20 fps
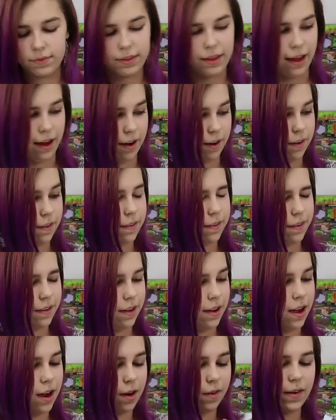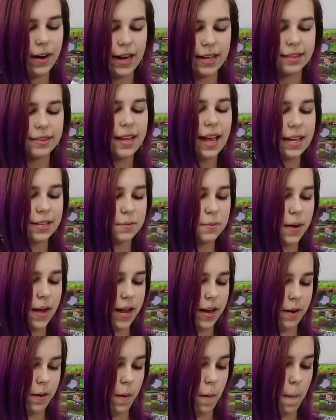There. All right, last
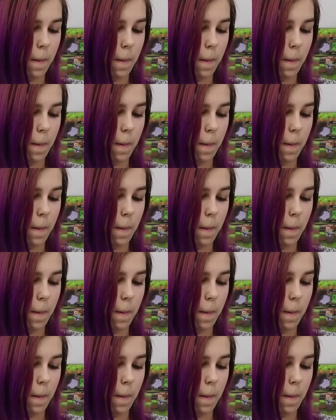one.